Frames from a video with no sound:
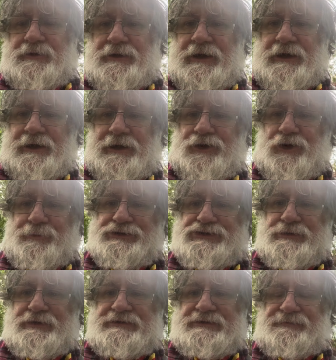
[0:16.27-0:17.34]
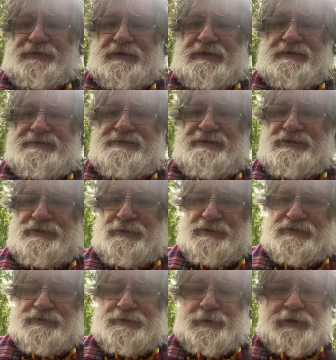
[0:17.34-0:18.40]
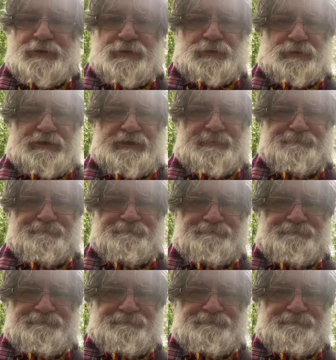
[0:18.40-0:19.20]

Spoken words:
opportunity for the constituents to recall him.